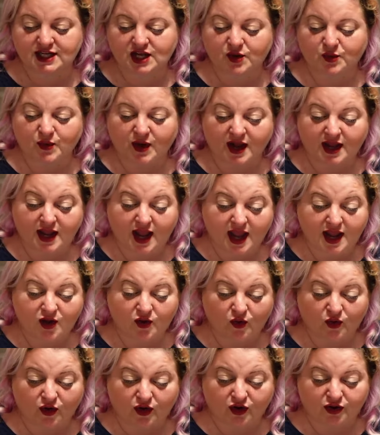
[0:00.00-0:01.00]
YA
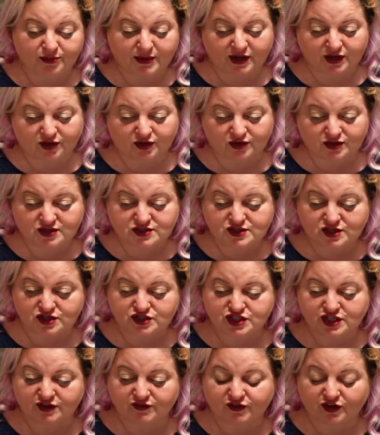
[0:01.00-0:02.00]
horror about a girl
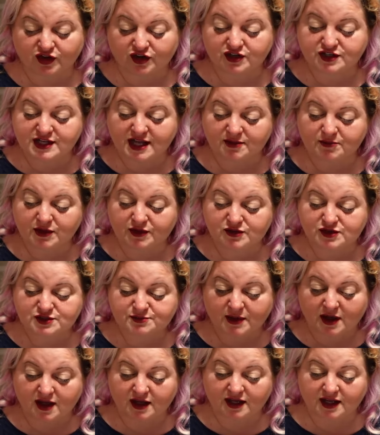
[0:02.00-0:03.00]
searching for her dead mother's
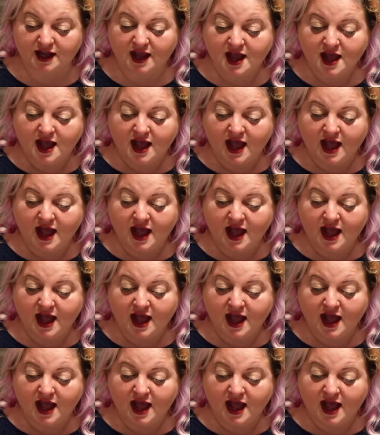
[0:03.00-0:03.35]
body